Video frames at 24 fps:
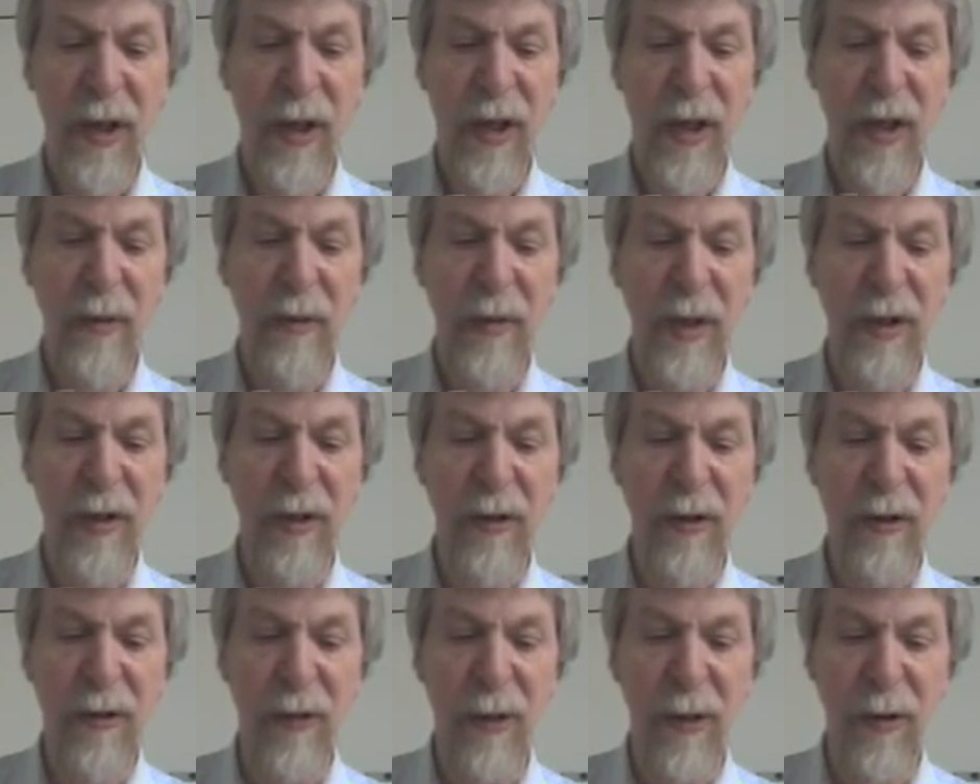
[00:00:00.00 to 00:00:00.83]

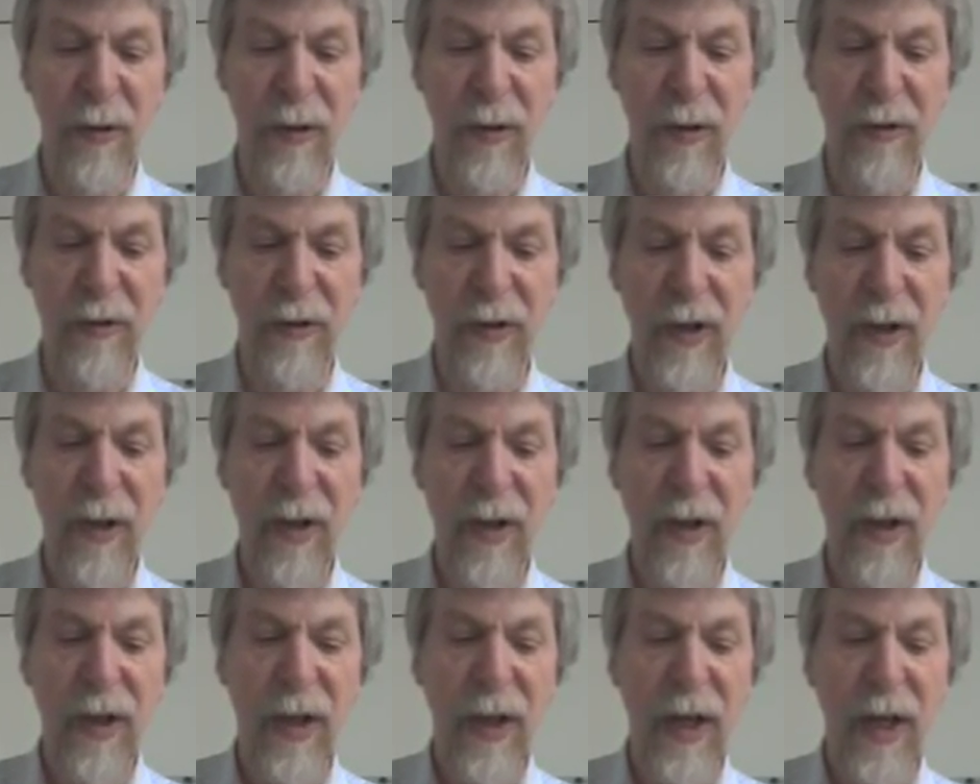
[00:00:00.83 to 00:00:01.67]
media service,
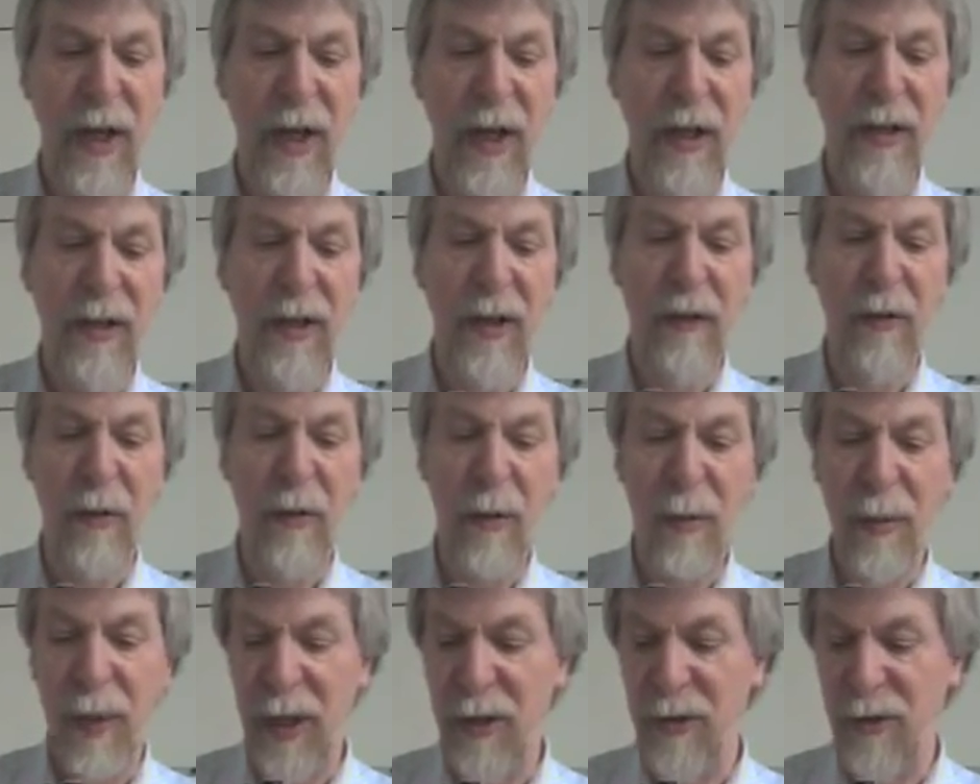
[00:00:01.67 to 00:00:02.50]
and
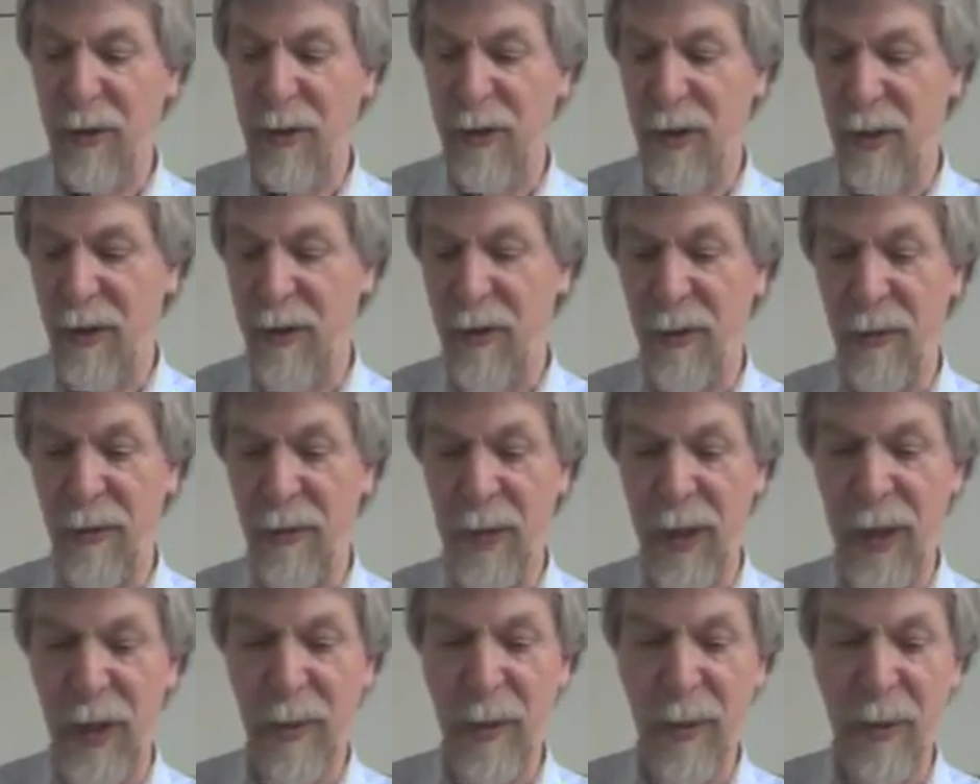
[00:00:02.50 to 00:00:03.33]
information is
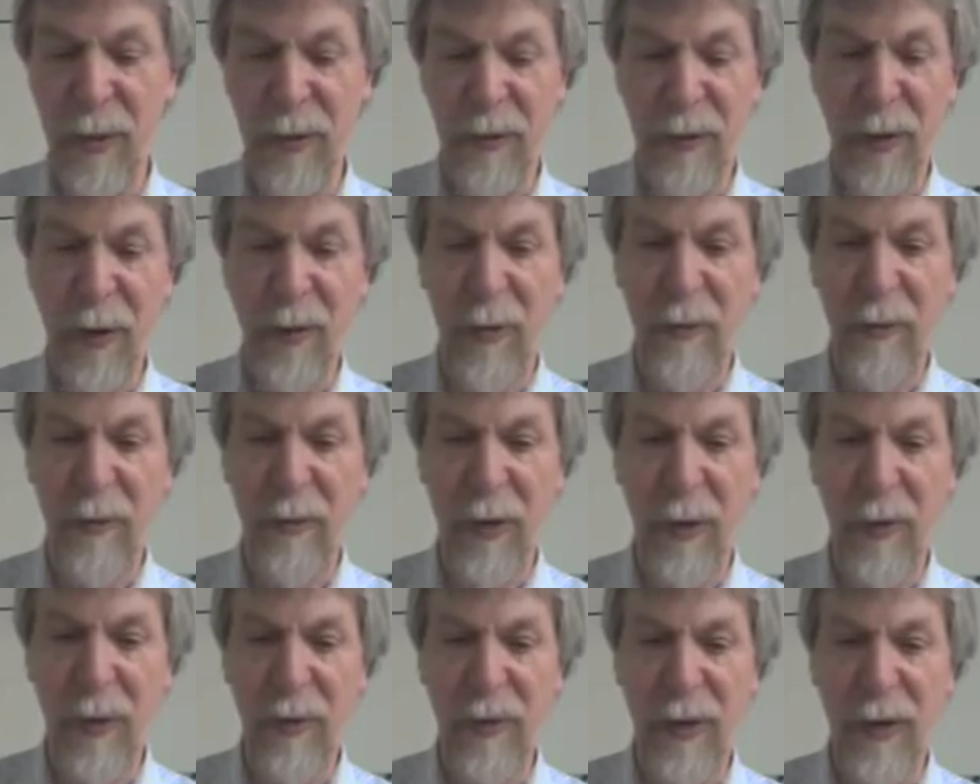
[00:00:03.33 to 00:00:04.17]
available from
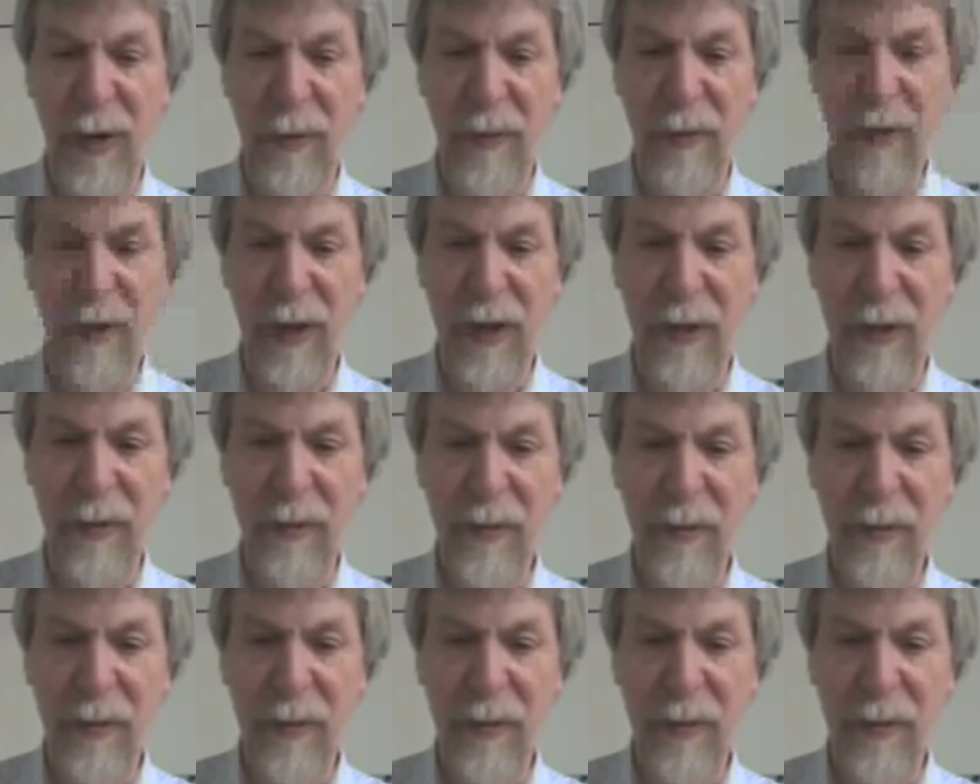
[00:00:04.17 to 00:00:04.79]
a website.